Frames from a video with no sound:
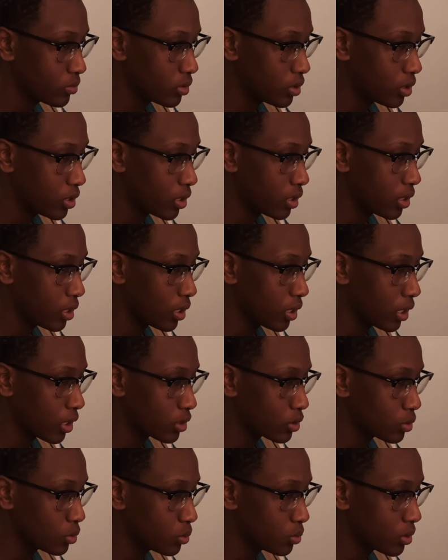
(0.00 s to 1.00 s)
I like
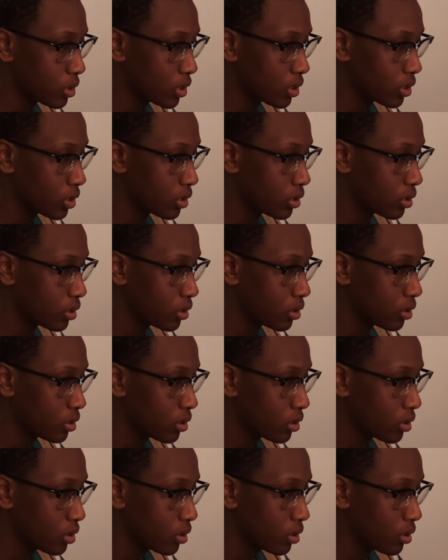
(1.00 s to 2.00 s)
to kind of
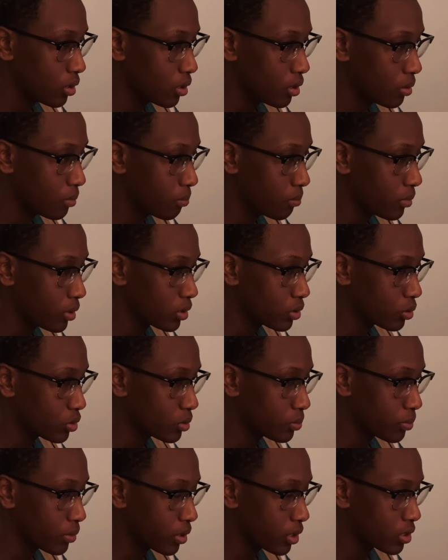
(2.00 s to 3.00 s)
make sure it's
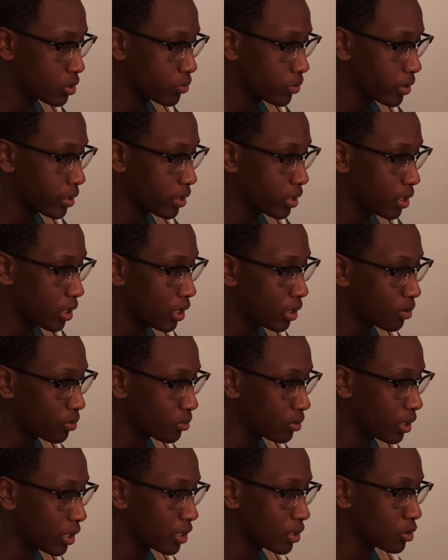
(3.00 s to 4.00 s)
pretty straight. I don't
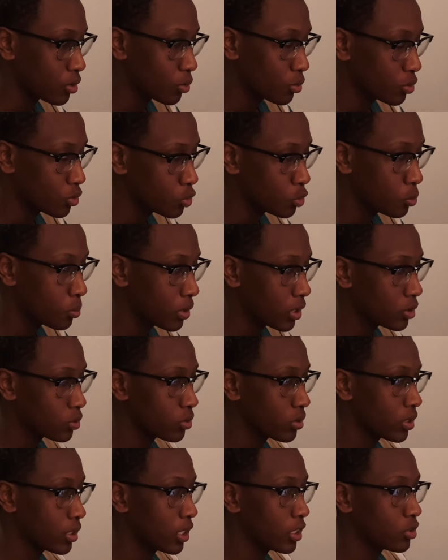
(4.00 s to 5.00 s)
like doing too much with
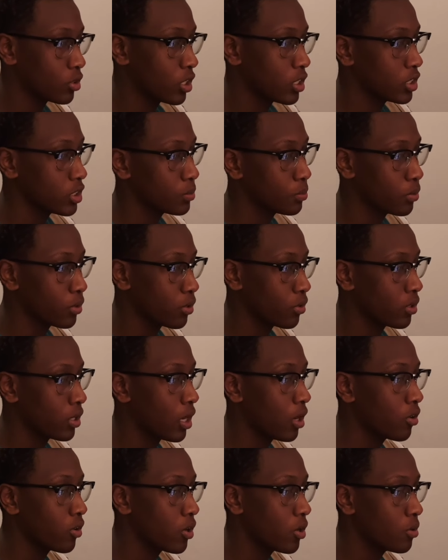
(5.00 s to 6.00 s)
that, so I just put on
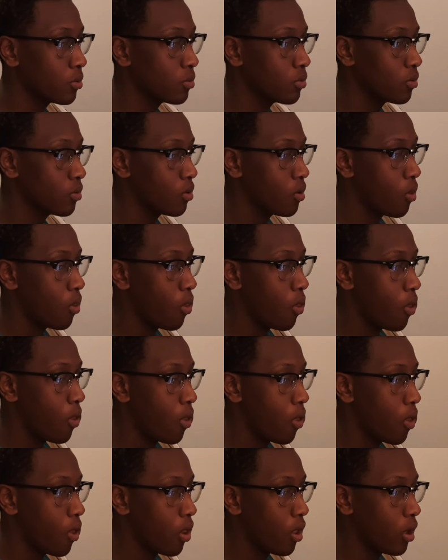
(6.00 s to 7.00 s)
auto.
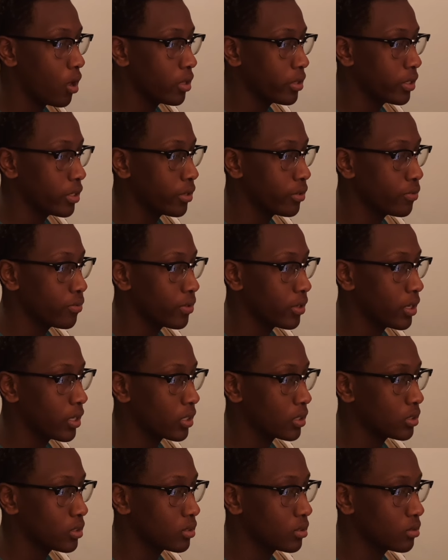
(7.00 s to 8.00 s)
And then
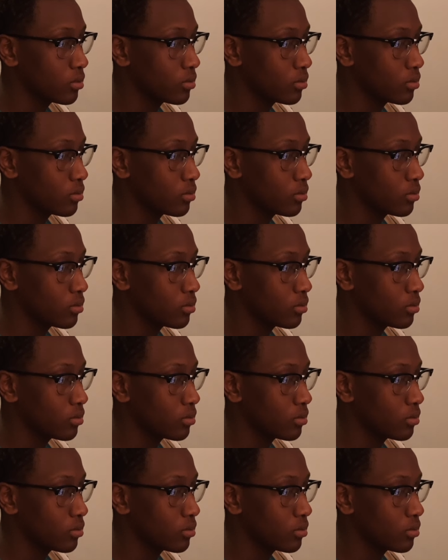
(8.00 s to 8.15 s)
effects.